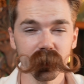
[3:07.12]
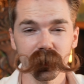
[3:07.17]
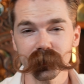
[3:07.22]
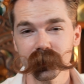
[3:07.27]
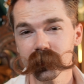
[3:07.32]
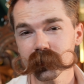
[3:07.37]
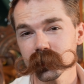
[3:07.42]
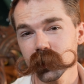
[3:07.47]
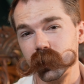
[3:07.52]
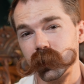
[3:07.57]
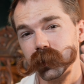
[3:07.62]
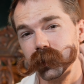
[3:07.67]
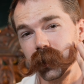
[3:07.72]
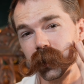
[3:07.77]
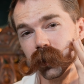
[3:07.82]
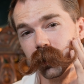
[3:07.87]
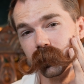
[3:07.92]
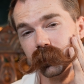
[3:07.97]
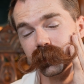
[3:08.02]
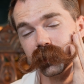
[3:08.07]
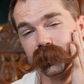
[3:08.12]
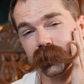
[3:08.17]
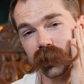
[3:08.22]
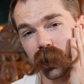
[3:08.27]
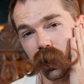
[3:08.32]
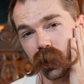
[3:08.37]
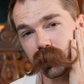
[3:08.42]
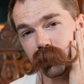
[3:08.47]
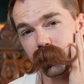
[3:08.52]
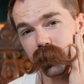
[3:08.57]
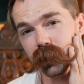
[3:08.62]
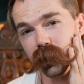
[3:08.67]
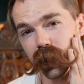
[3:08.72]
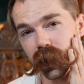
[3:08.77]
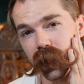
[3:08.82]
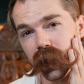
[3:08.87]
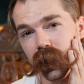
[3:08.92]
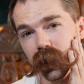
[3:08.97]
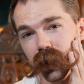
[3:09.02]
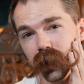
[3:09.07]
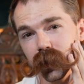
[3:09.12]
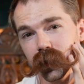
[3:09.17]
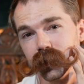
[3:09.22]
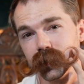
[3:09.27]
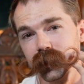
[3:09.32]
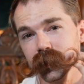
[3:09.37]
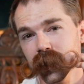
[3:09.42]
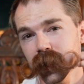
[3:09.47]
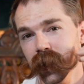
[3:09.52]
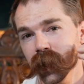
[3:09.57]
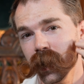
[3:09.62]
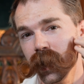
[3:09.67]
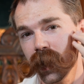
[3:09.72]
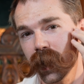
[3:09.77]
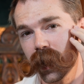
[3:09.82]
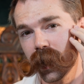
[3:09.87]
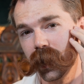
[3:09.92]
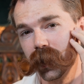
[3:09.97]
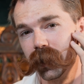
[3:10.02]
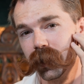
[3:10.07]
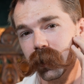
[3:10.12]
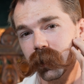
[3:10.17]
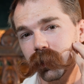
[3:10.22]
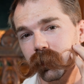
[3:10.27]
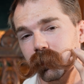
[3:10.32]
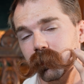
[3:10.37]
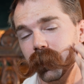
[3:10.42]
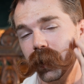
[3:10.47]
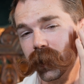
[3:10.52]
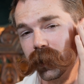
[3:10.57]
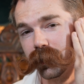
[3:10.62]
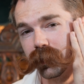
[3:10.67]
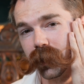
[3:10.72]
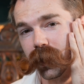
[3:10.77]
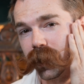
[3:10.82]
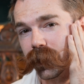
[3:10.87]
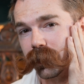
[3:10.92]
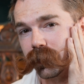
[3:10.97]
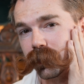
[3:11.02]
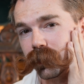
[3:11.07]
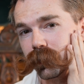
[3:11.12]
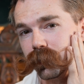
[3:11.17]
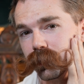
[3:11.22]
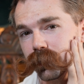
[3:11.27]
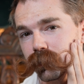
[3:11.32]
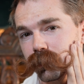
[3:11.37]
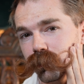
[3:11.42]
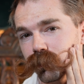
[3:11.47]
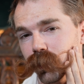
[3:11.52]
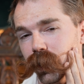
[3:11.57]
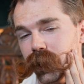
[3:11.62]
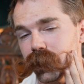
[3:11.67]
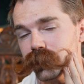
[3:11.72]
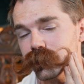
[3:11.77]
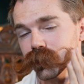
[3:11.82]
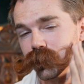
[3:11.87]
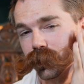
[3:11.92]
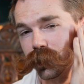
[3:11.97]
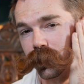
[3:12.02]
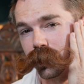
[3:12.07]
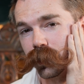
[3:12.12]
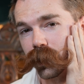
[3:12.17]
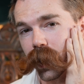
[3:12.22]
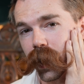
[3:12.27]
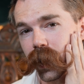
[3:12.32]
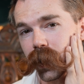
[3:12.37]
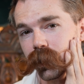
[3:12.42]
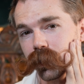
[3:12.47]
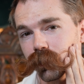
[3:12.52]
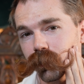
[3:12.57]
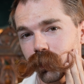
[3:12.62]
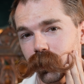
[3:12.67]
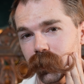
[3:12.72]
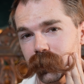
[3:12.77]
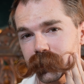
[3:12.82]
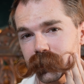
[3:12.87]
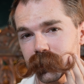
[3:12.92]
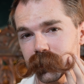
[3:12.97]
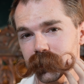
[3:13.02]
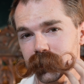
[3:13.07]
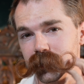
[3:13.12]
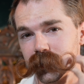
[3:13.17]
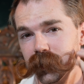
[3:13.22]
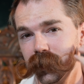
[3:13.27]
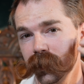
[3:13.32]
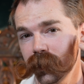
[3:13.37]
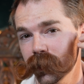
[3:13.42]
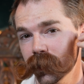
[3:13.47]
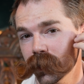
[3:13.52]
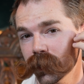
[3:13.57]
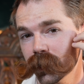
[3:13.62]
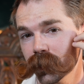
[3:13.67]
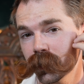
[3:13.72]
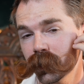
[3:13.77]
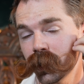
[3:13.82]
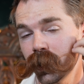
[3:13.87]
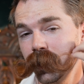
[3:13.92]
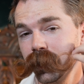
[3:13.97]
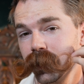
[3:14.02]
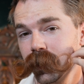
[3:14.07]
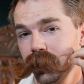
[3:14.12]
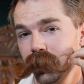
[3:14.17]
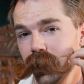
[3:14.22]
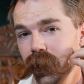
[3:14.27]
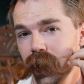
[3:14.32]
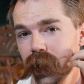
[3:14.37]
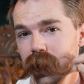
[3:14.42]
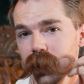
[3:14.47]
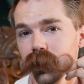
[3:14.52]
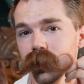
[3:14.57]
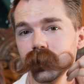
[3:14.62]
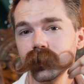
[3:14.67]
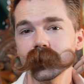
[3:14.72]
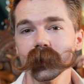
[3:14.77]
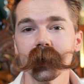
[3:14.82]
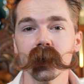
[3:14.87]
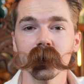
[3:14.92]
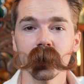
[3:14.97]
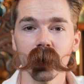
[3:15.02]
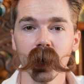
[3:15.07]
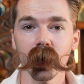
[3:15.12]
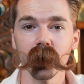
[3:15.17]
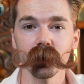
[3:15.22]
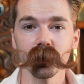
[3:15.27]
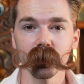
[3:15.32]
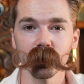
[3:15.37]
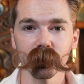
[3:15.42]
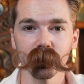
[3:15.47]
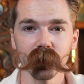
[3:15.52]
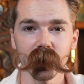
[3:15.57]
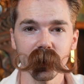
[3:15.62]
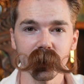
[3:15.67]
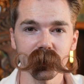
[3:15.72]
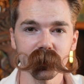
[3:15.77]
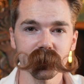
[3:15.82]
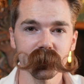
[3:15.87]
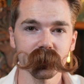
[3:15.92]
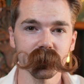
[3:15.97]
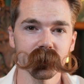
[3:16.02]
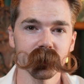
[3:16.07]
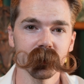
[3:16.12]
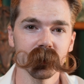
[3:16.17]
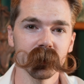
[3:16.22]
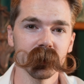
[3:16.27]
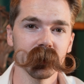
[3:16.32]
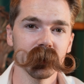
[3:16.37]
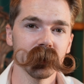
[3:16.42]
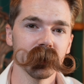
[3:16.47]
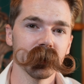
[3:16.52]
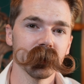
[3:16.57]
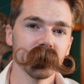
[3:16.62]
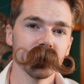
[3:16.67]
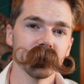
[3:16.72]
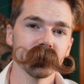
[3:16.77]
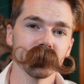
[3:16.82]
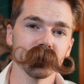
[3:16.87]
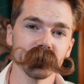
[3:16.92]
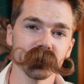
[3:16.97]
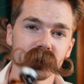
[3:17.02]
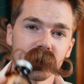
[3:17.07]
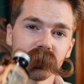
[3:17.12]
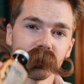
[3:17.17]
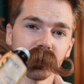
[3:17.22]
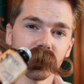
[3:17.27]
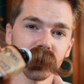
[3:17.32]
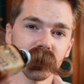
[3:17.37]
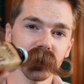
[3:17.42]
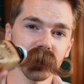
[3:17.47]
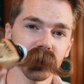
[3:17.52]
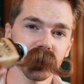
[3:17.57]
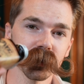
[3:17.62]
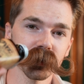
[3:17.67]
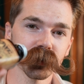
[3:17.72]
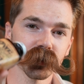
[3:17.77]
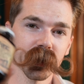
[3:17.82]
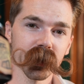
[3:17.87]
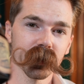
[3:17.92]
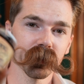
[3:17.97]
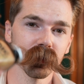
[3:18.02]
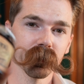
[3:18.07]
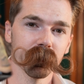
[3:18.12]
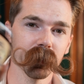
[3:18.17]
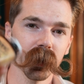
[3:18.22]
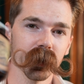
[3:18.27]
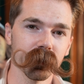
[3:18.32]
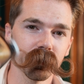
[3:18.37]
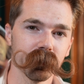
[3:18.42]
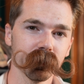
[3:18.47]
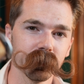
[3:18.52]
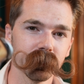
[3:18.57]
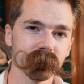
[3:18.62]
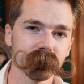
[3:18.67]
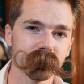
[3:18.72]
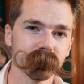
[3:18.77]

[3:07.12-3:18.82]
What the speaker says: is it's going to help soften the hairs and help make that razor glide across the skin, cutting the hairs and not your face. So simply shake the bottle,